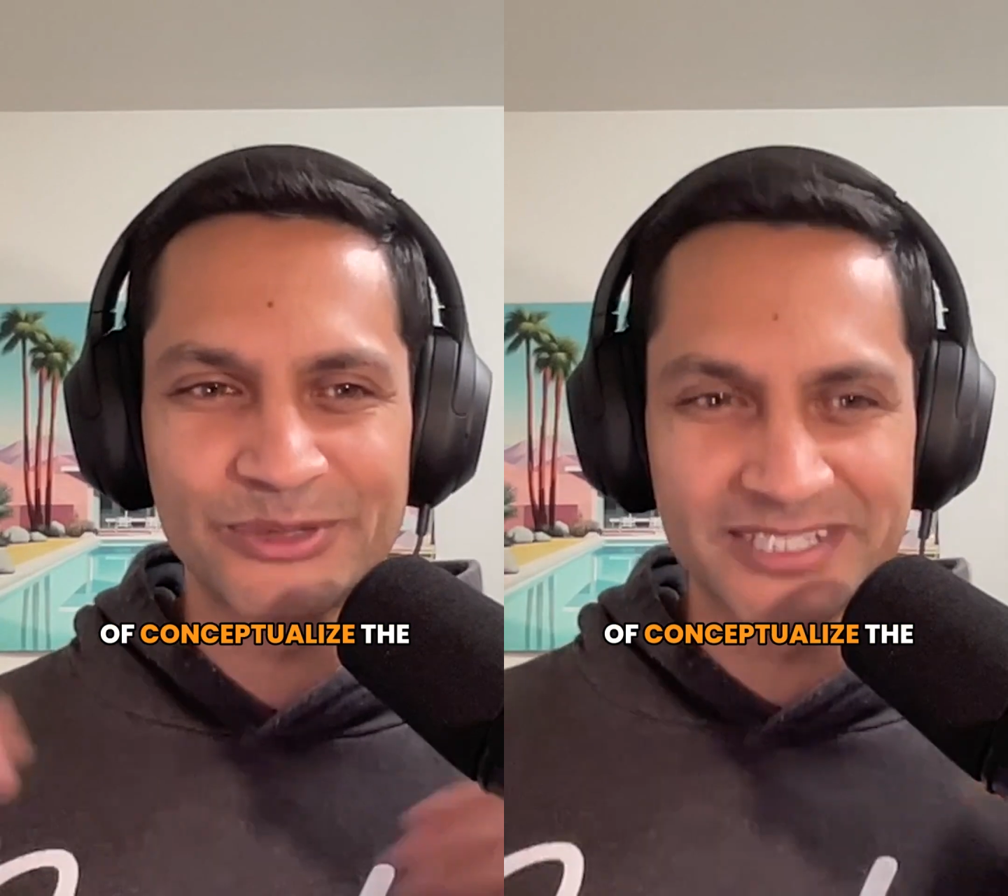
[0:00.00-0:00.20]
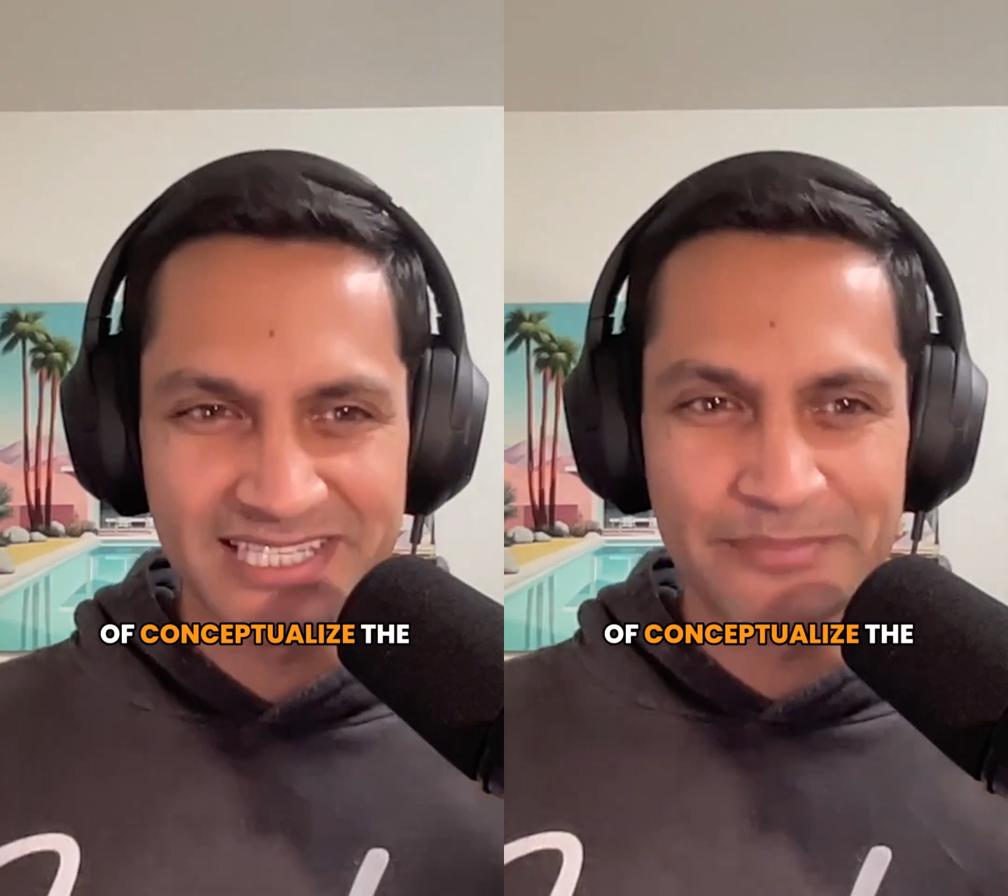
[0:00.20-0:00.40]

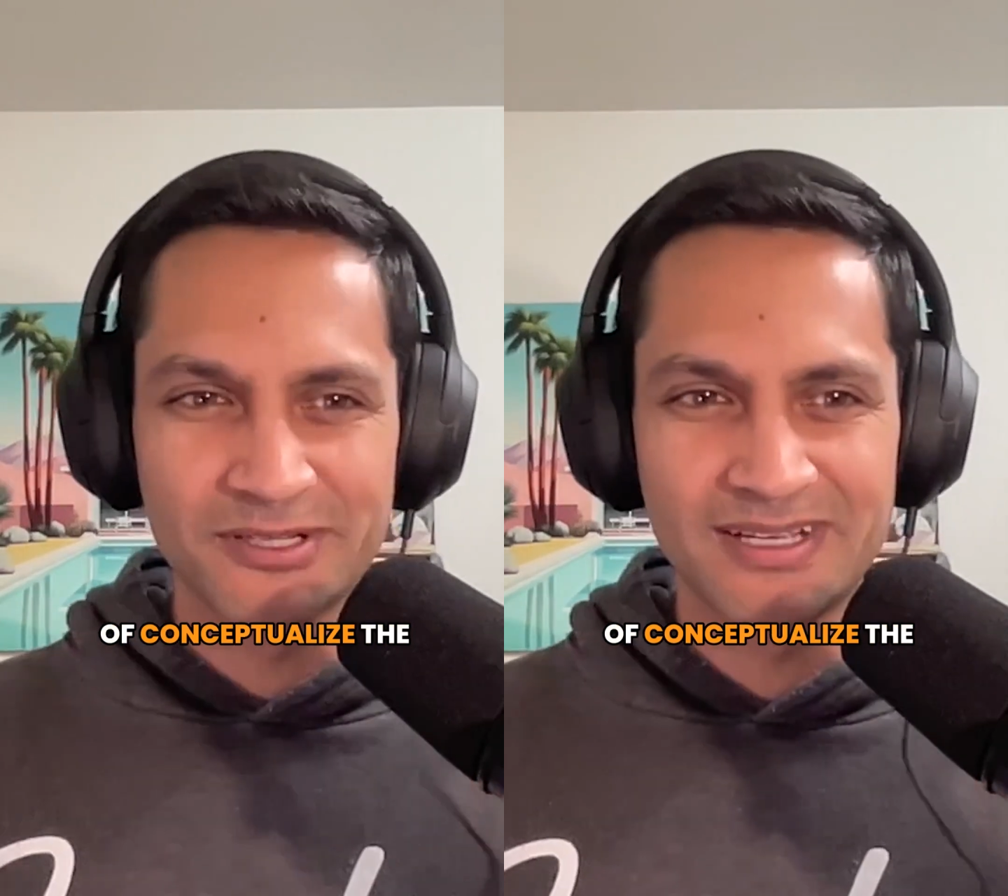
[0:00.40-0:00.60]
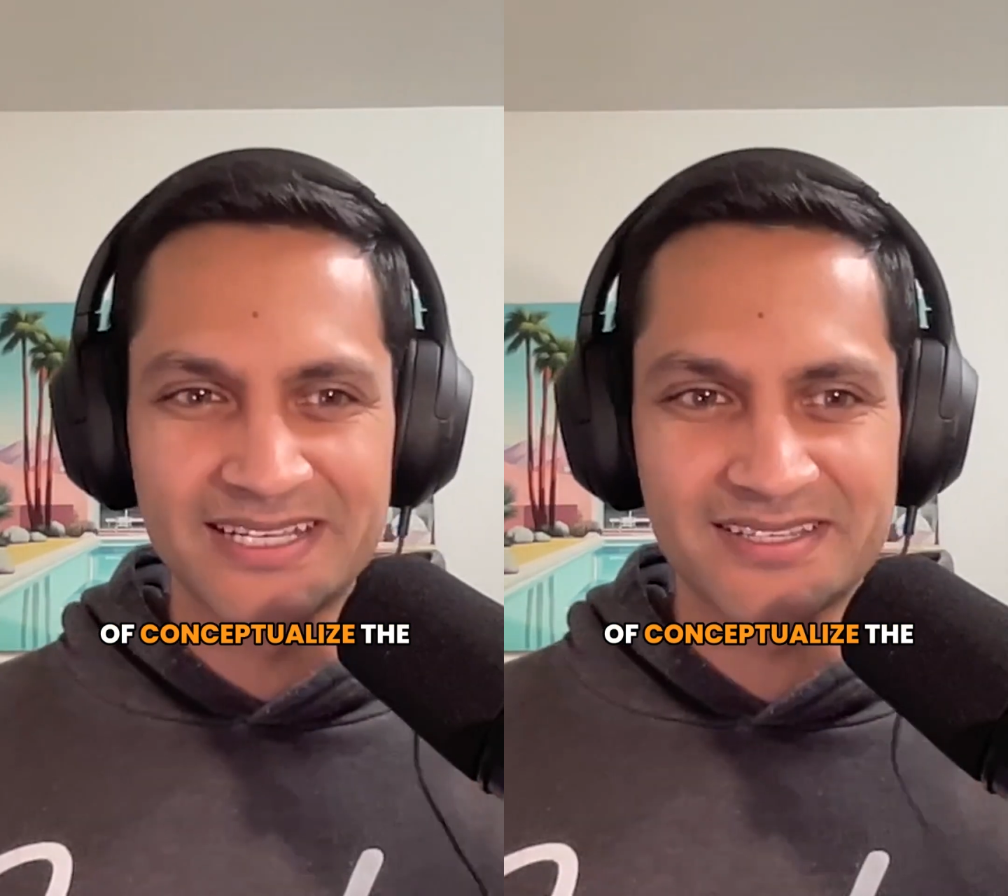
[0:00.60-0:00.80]

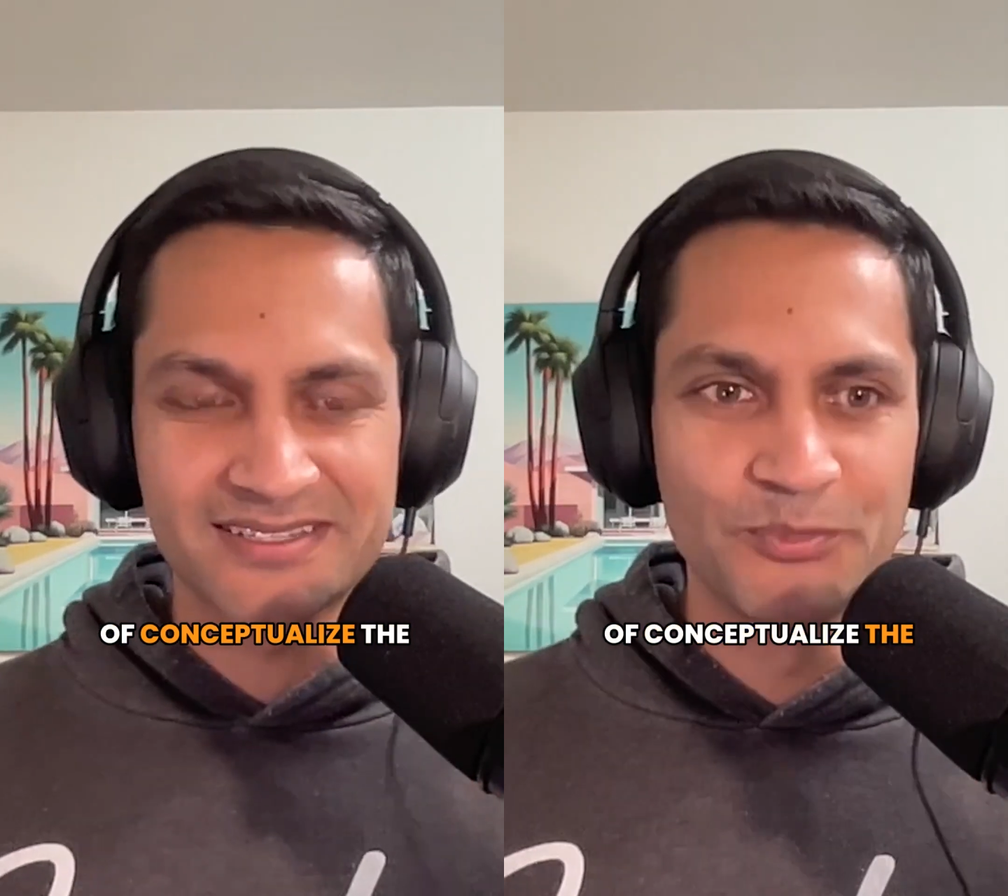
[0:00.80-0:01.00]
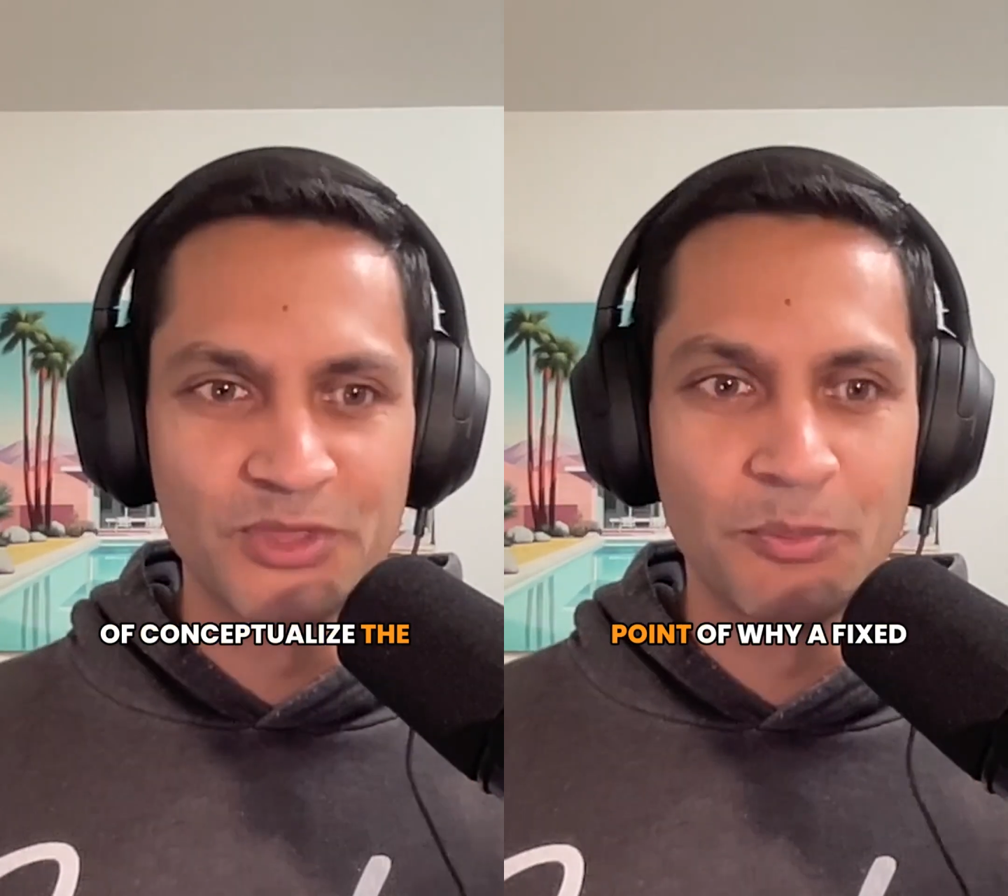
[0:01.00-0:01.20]

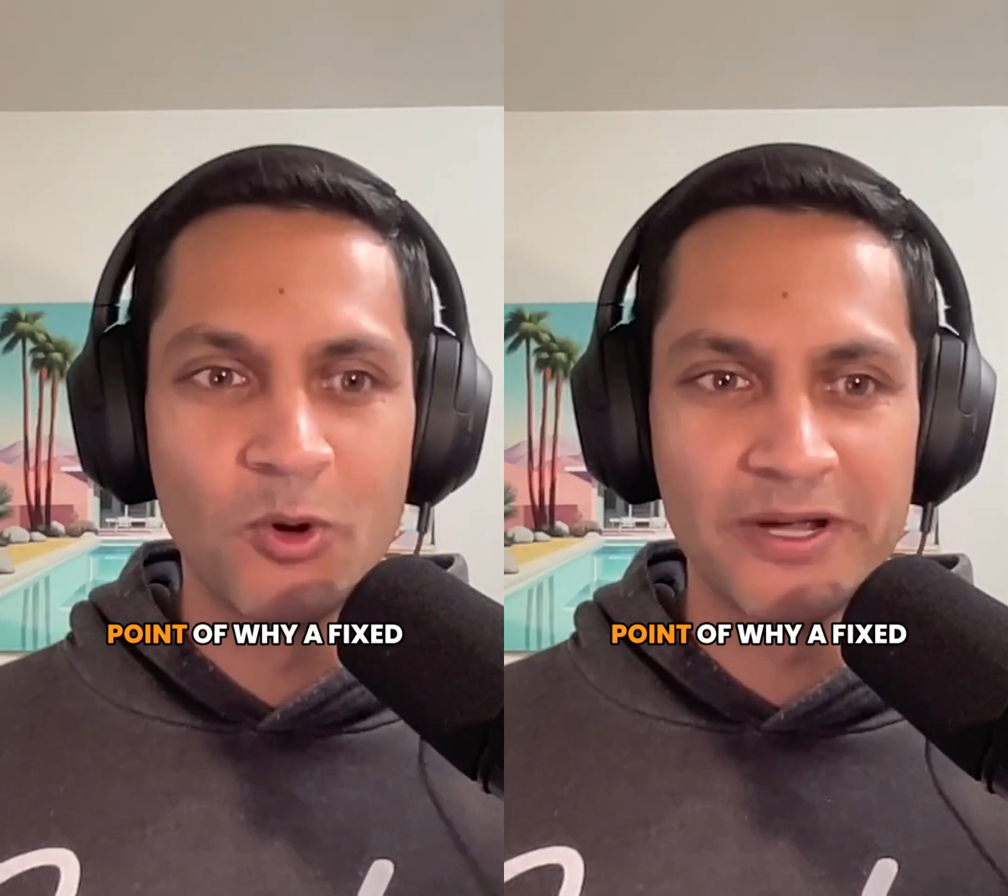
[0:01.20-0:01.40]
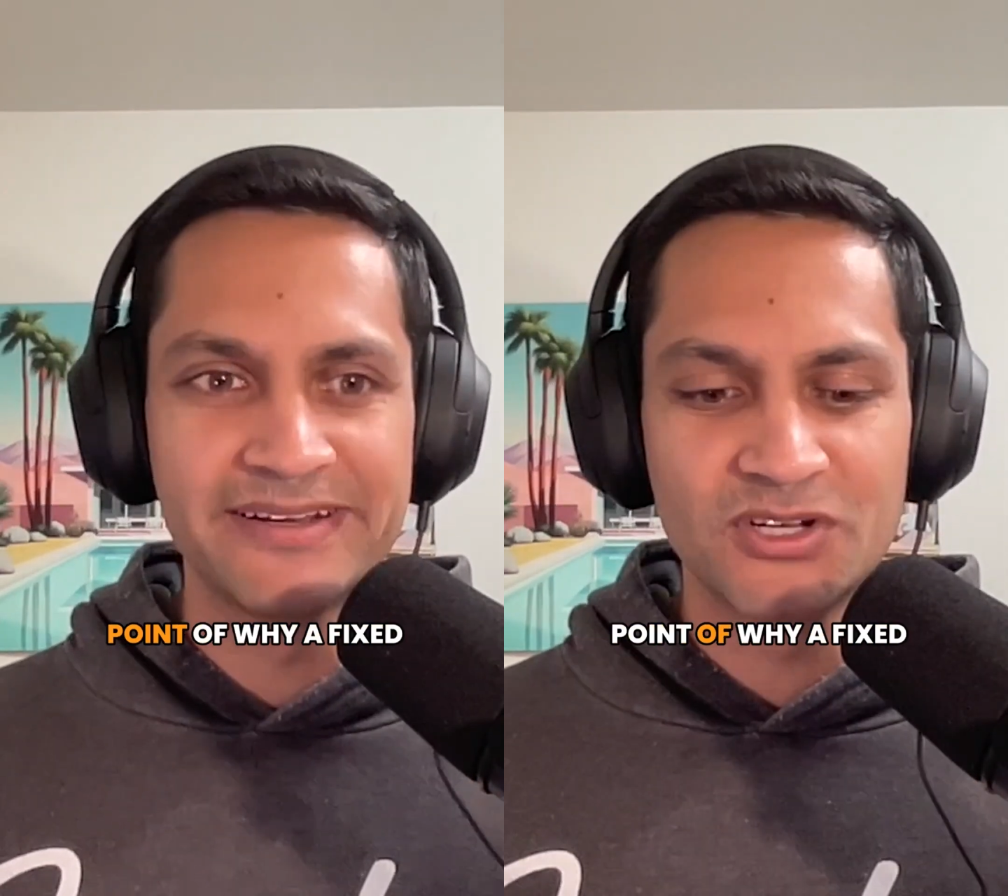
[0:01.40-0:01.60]
conceptualize the
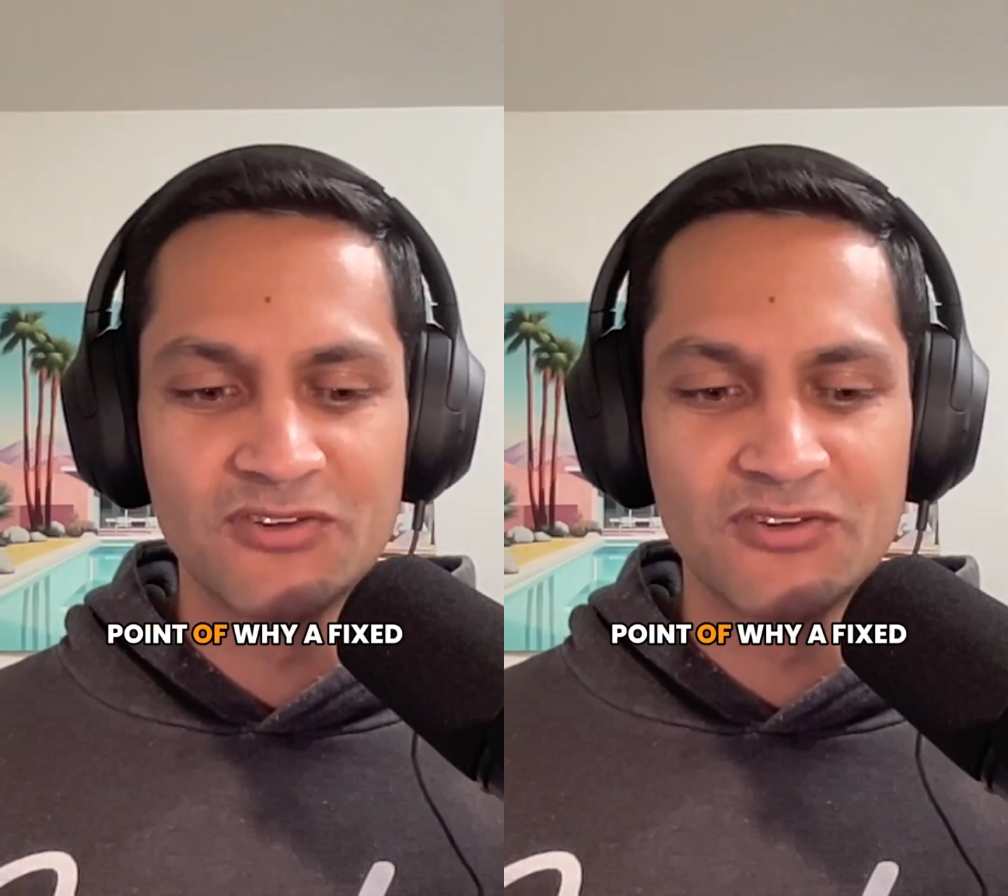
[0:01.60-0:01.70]
point